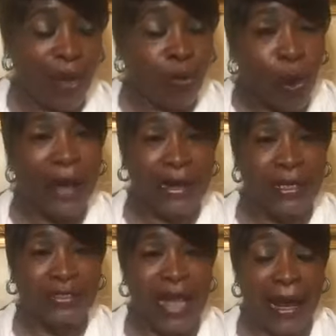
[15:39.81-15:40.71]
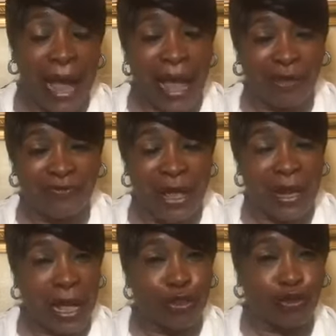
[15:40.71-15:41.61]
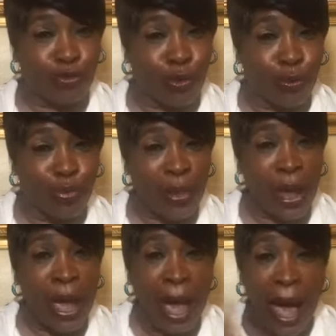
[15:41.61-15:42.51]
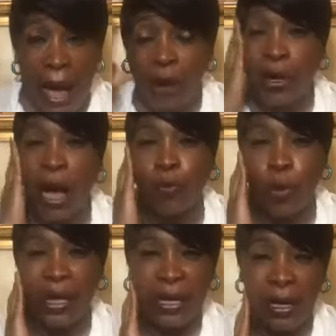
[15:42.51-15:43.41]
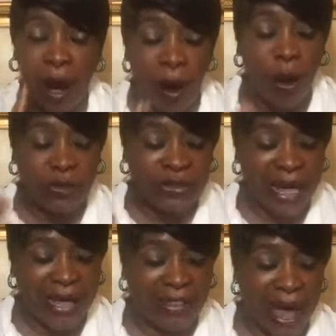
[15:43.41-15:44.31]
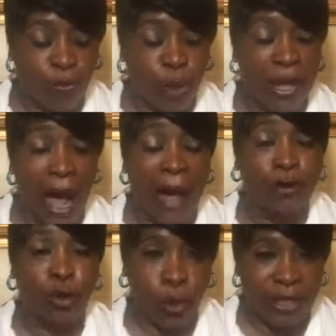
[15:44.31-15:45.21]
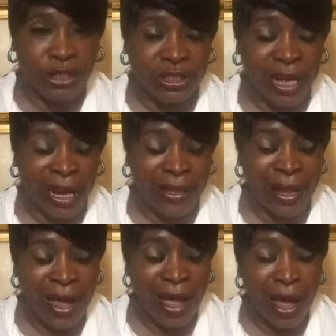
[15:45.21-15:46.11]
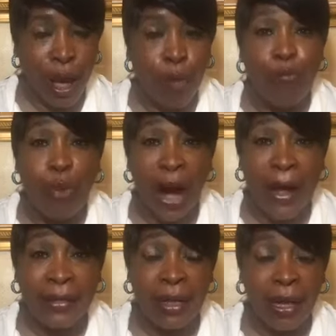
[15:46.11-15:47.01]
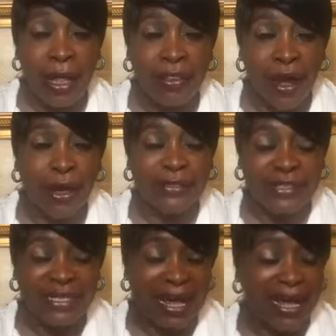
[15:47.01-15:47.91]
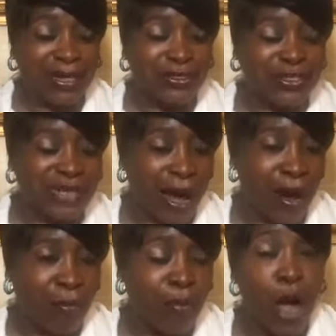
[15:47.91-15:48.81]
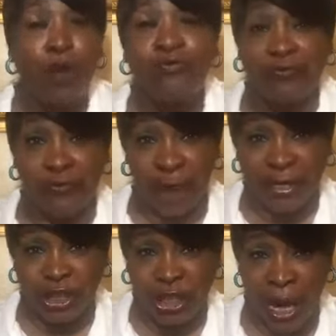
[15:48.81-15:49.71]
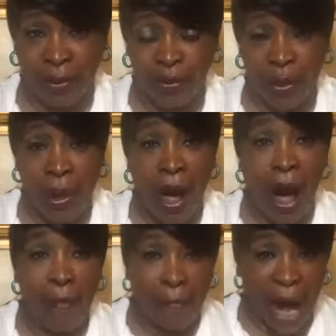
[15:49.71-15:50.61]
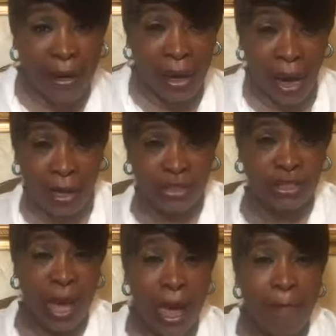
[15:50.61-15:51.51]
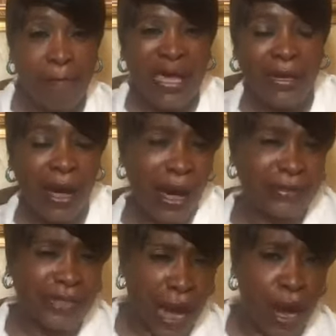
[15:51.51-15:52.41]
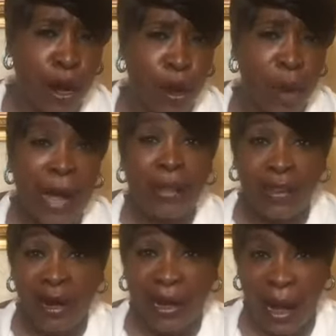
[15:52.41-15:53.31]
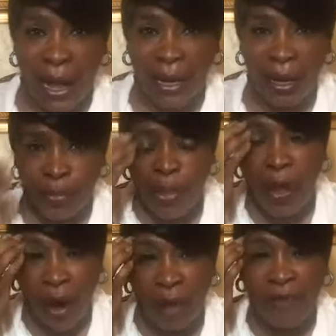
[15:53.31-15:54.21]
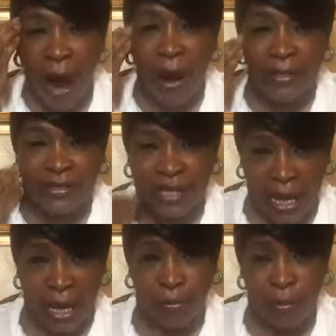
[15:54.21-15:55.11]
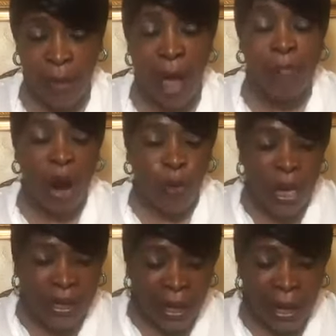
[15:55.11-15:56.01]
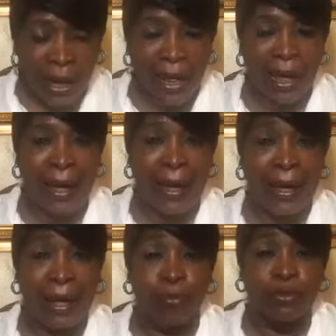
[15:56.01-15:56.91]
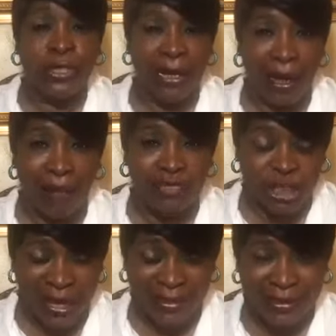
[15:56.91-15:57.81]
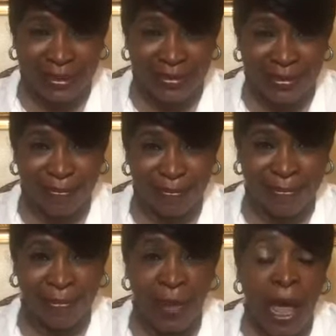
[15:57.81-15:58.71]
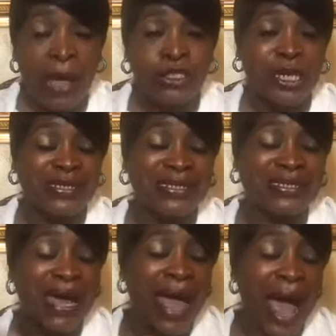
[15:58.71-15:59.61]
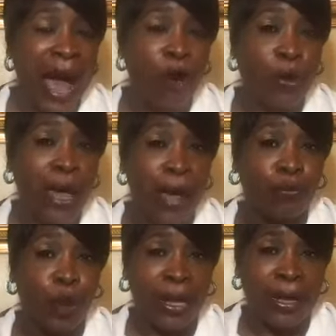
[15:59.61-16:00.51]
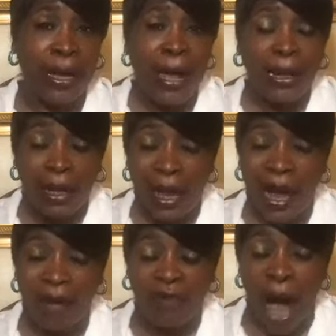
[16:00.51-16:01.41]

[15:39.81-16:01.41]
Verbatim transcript: what is that elephant in the room? How come we all say that we are Christian, but there's still some friction among us? because of the color of our skin. But we claim to love Jesus. Mm. Jesus say, how can we love